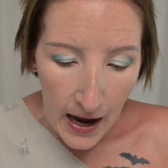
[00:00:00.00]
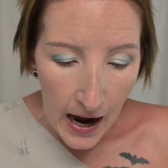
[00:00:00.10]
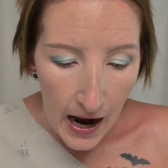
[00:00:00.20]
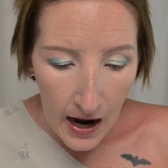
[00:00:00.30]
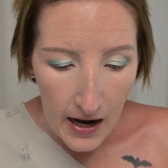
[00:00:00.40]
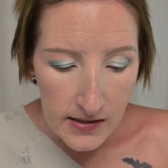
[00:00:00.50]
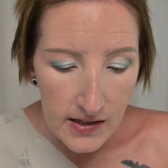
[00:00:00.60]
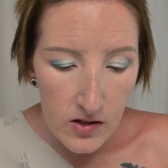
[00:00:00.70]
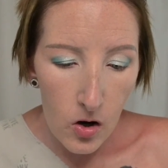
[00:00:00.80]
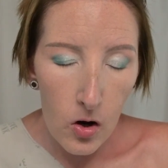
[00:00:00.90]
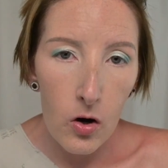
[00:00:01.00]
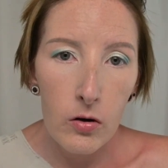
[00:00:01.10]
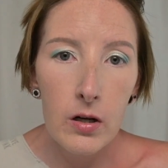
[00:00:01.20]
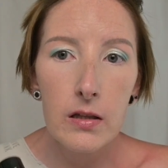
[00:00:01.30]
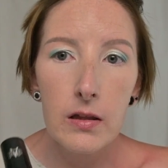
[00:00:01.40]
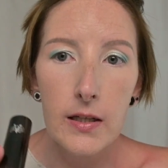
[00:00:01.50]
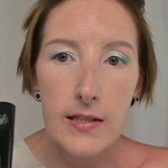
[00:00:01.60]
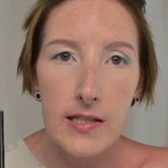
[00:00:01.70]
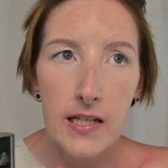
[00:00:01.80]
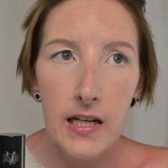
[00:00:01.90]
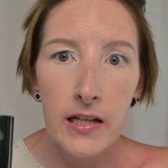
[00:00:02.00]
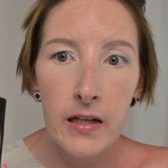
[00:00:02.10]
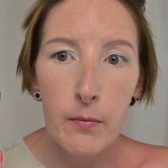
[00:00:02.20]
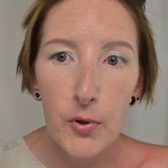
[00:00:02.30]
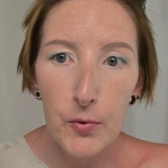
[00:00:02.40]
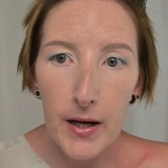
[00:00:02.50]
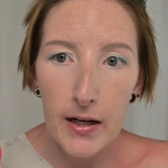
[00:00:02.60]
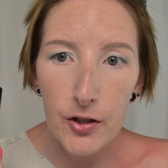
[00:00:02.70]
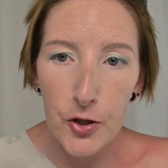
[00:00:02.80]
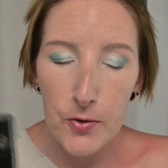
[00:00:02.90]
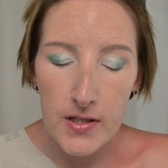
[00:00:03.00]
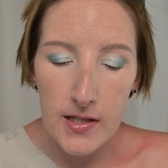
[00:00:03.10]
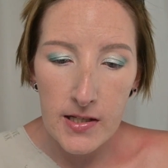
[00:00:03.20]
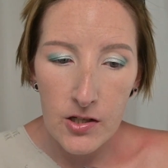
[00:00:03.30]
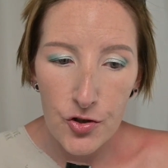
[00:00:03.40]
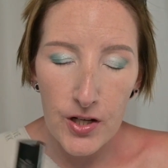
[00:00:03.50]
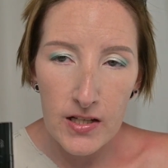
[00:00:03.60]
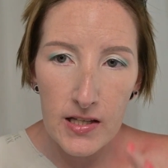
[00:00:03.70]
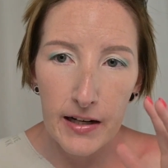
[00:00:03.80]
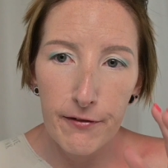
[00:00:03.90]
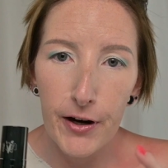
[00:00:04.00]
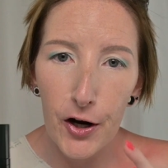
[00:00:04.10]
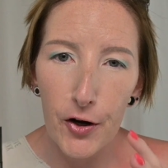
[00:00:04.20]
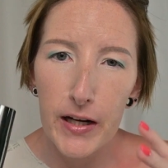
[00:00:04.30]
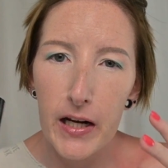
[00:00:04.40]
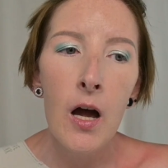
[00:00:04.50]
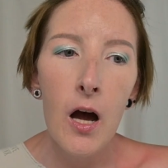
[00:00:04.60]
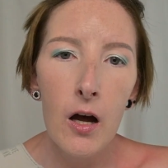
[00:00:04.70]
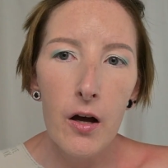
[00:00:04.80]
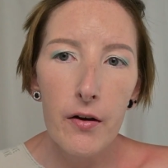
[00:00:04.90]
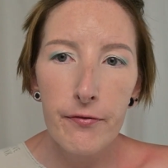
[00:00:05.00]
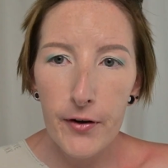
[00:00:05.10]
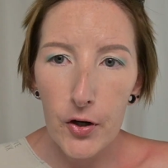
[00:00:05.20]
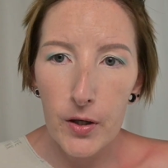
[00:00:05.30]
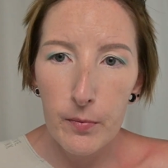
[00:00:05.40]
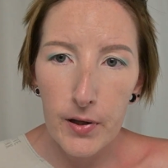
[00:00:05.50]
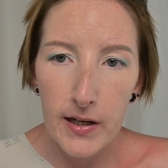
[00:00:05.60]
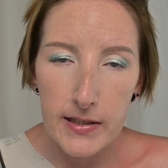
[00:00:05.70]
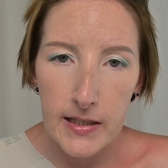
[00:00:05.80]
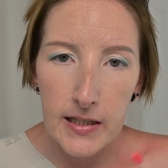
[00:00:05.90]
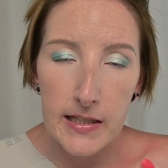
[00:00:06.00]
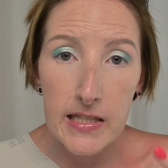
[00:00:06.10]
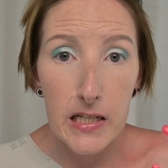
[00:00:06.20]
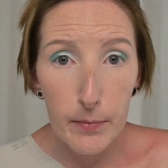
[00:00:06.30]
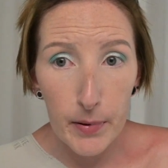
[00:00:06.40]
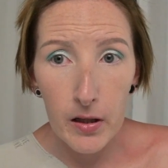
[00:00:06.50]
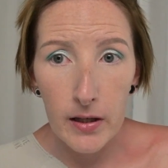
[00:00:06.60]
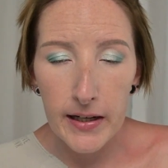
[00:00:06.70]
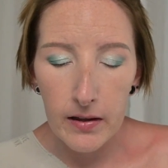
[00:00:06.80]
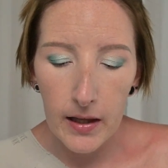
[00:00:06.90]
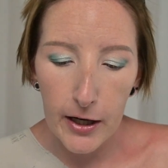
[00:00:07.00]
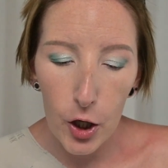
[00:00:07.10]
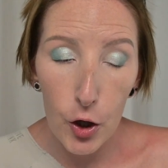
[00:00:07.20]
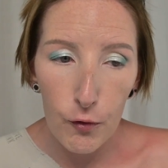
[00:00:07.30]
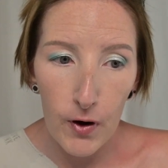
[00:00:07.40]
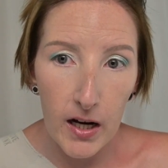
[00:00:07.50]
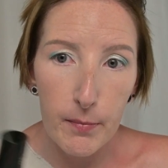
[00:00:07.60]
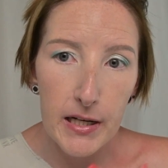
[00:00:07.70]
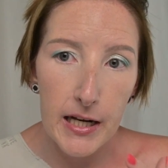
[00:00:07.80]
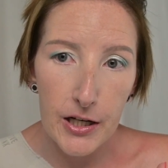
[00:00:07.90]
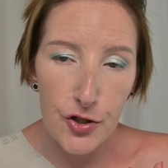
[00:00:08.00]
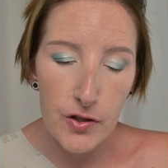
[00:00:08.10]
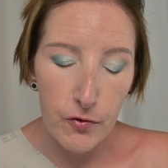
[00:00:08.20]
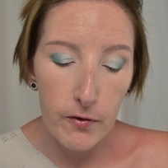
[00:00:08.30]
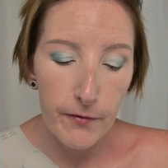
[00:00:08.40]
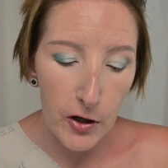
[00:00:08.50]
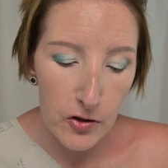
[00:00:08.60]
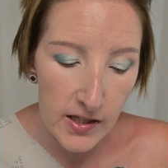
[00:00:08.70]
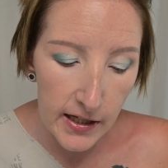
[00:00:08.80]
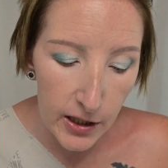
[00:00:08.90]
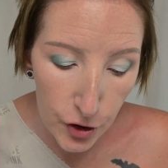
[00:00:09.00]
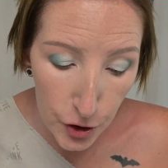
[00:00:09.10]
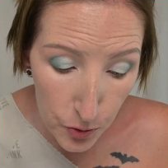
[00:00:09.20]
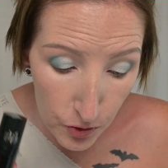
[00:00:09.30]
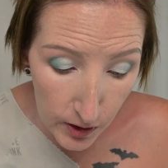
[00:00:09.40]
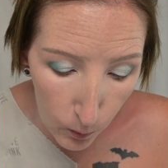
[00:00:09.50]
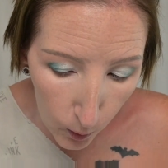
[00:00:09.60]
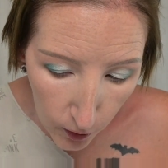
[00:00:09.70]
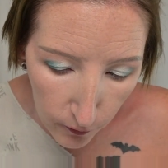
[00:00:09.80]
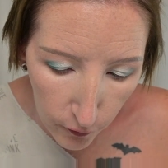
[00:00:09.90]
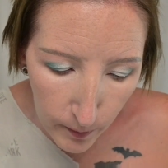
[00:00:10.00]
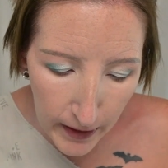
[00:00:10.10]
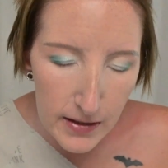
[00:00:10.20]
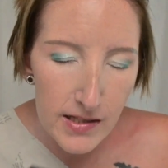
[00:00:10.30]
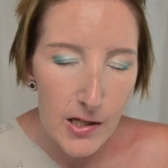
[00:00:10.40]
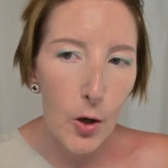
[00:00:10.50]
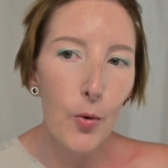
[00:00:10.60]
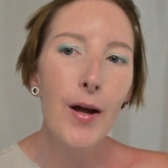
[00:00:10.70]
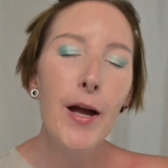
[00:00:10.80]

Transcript: I saw Lindsay Munette use this, and she's like very fair complected, and typically like her recommendations for fair skin usually work for me, so